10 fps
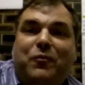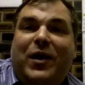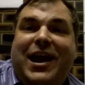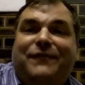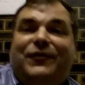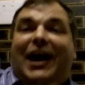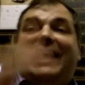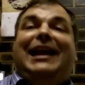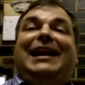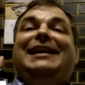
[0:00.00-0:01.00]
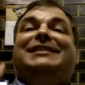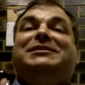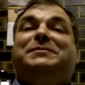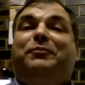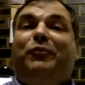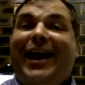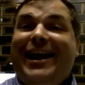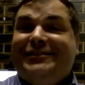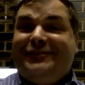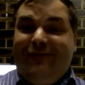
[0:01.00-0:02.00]
we've got an
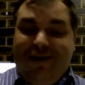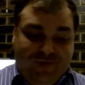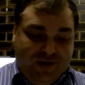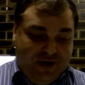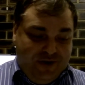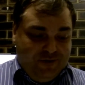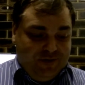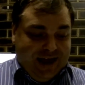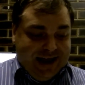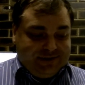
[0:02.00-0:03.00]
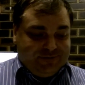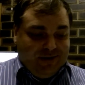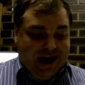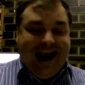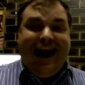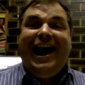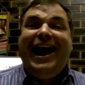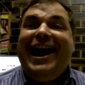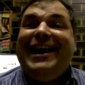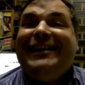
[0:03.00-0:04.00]
express review. That's right.